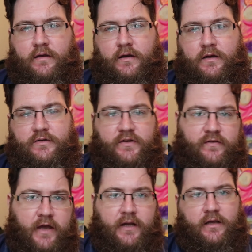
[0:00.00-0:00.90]

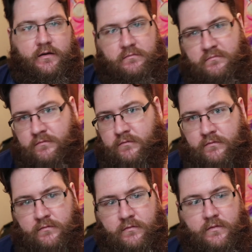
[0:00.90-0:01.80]
just hit it.
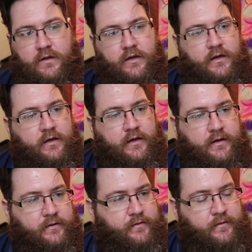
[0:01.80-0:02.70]

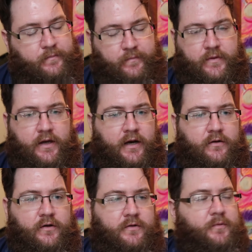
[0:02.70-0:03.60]
I
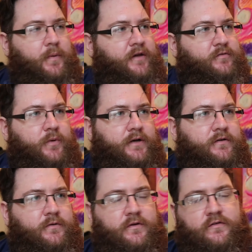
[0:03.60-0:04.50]
don't know the best way
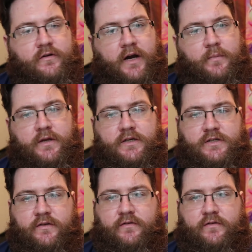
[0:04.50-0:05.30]
to describe it. It's